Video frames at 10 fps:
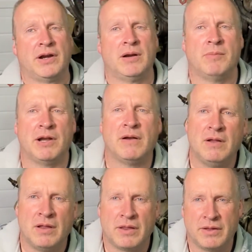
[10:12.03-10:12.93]
there, but
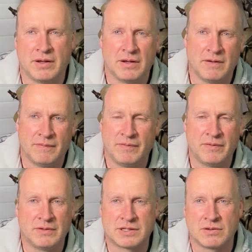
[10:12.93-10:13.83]
the
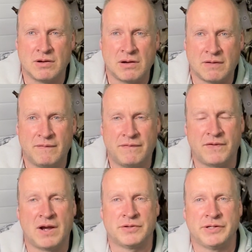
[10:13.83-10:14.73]
stock
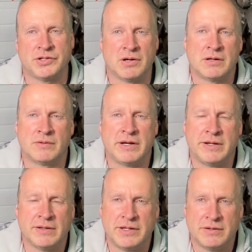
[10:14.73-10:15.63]
factory truck
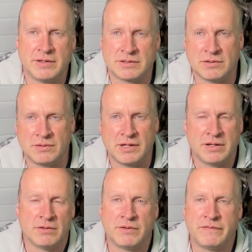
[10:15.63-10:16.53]
regulator that's already
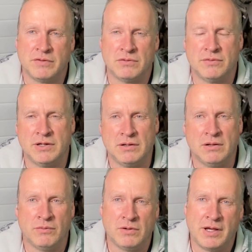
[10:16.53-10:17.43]
on the fuel
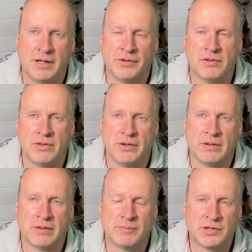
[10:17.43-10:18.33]
rail will handle
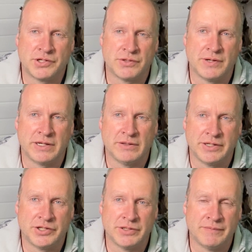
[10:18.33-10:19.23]
the pressure
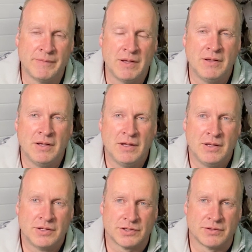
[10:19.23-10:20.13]
regulation.
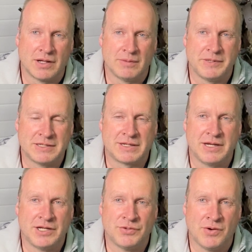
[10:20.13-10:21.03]
So that'll be
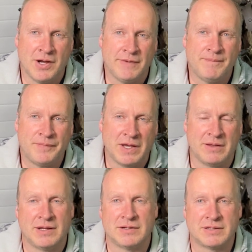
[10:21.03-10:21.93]
stage 1,
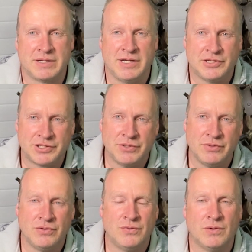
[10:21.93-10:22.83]
and then stage
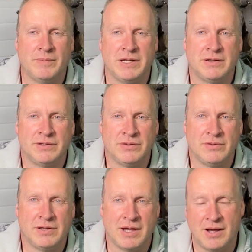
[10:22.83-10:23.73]
2 will be to do
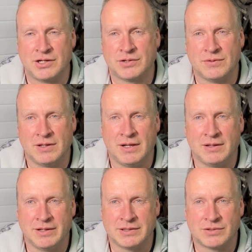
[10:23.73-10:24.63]
the actual
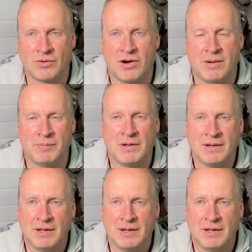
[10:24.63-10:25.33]
LS swap.